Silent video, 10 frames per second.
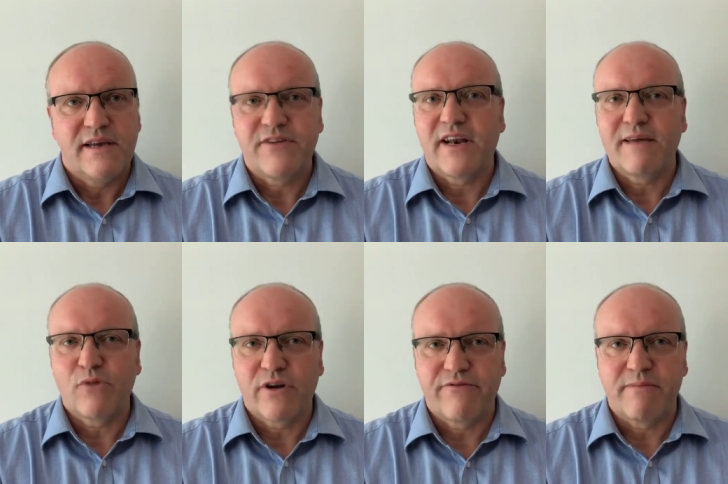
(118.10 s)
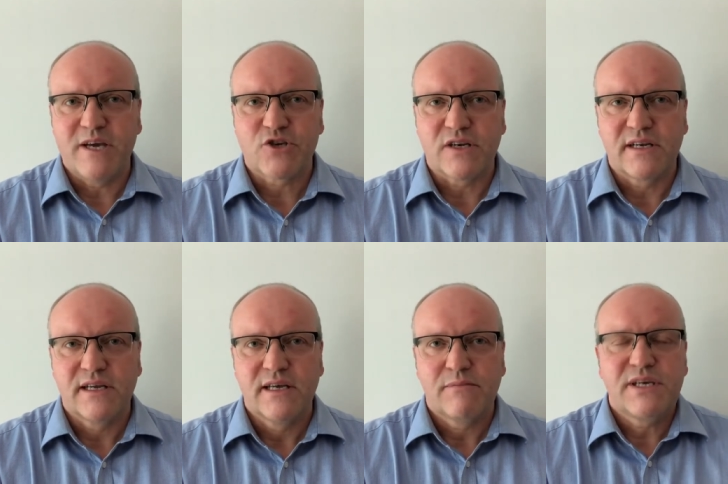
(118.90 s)
If you'd like more
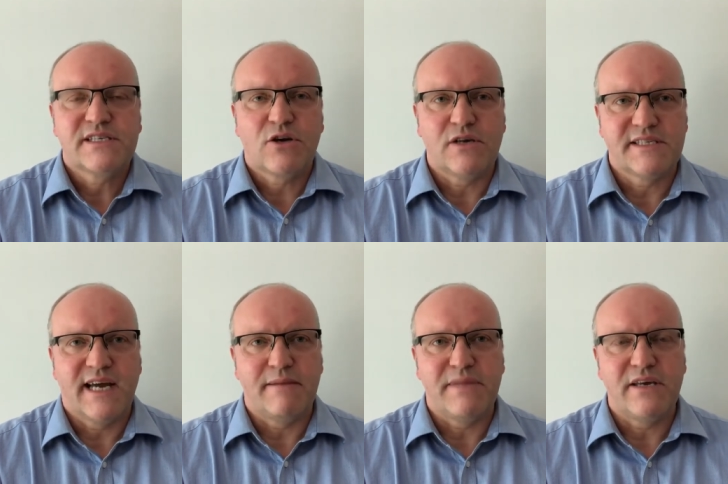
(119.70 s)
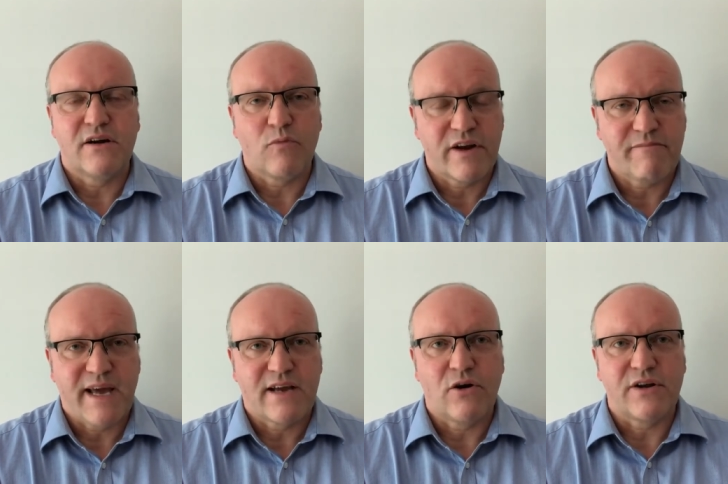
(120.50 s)
information, please contact me or one of
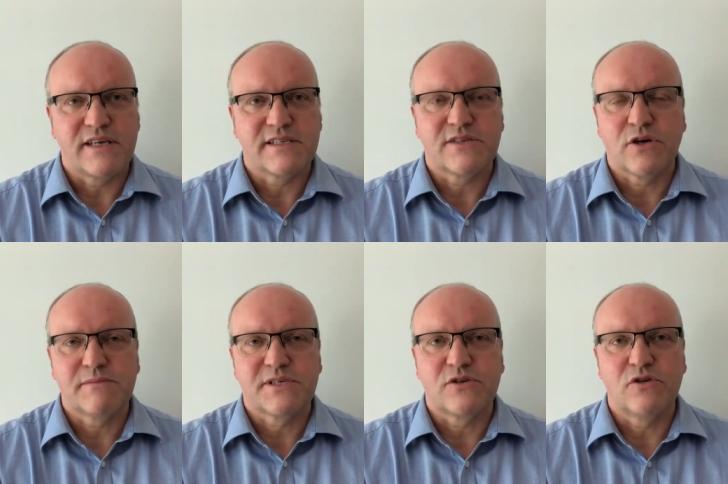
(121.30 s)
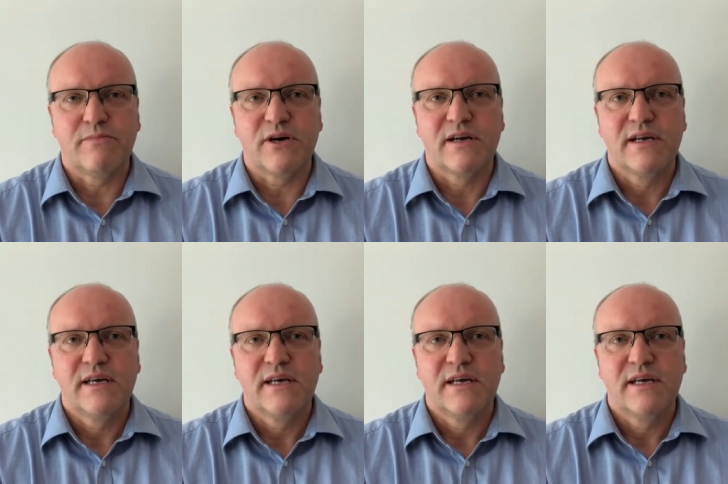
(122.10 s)
my colleagues at Thomson Cooper.